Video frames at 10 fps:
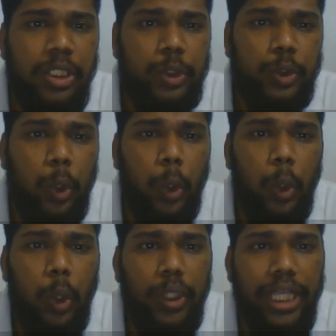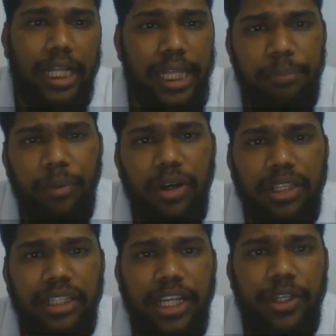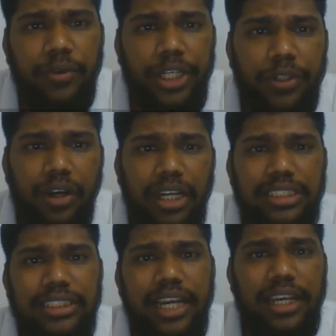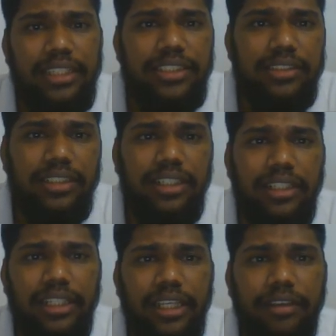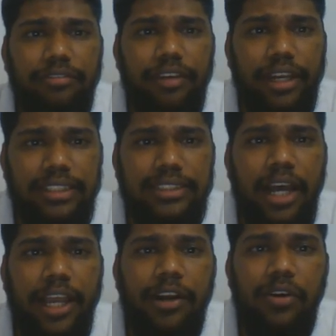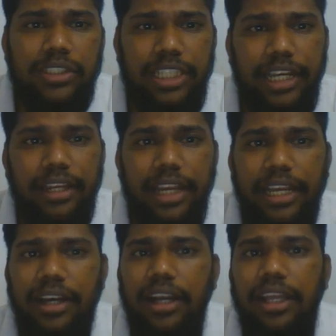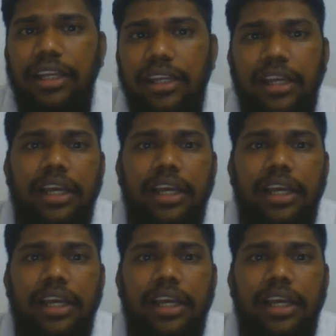So the other important thing that you need to understand is the ferrous hydroxide green color